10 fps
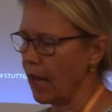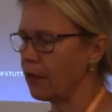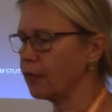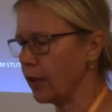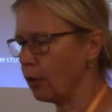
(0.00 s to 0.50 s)

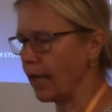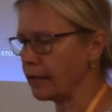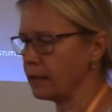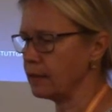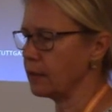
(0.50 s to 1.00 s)
I've
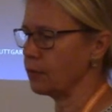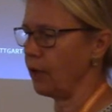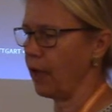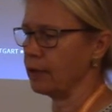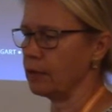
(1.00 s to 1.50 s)
collected these
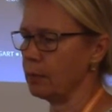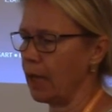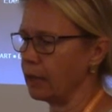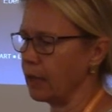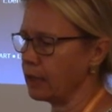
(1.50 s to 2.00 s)
finds in
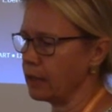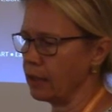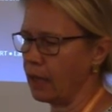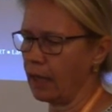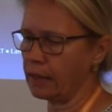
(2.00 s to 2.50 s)
my
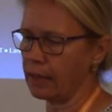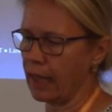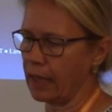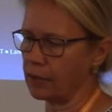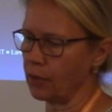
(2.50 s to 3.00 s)
nineteen
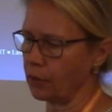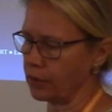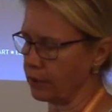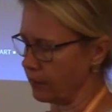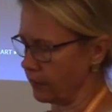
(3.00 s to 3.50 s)
ninety-eight
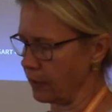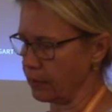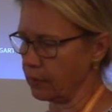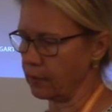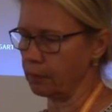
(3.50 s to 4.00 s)
doctorate
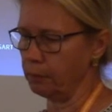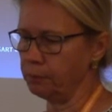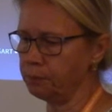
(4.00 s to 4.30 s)
thesis.